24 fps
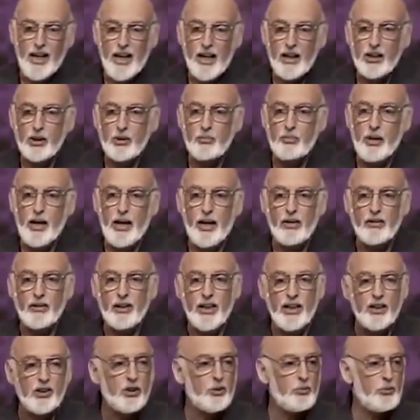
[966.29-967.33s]
It's about
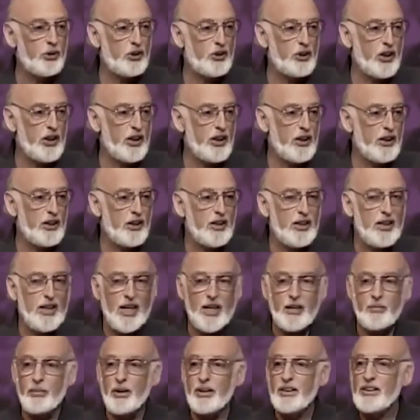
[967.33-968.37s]
intimacy
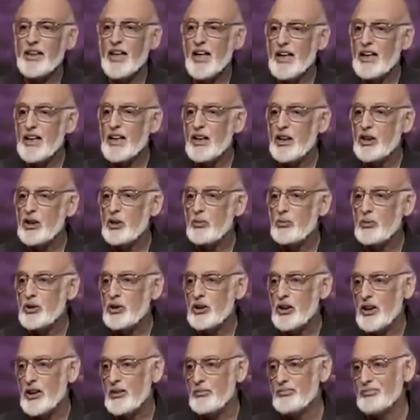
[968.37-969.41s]
and maintaining
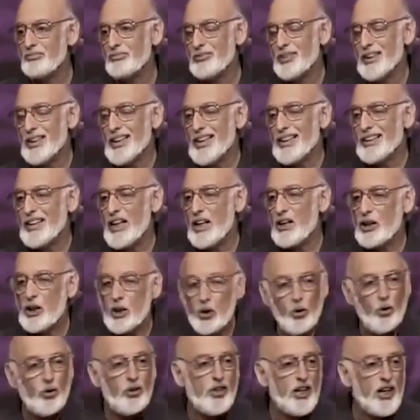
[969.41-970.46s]
intimacy. Now, the
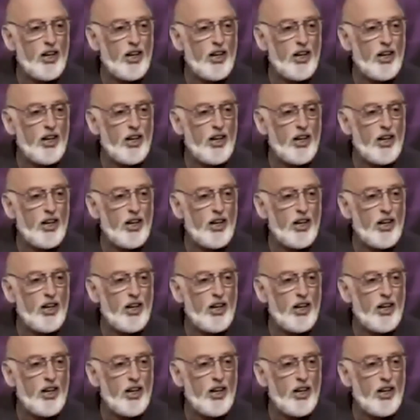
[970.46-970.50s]
cool